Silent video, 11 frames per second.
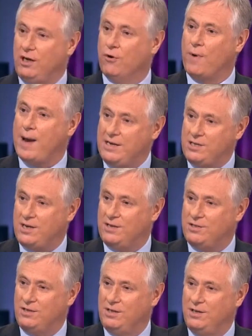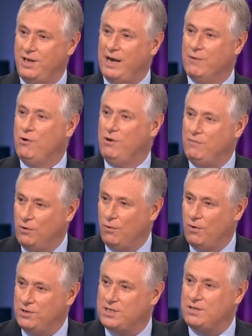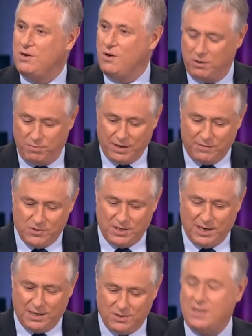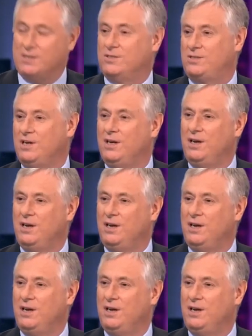created a rule of law that did not previously exist.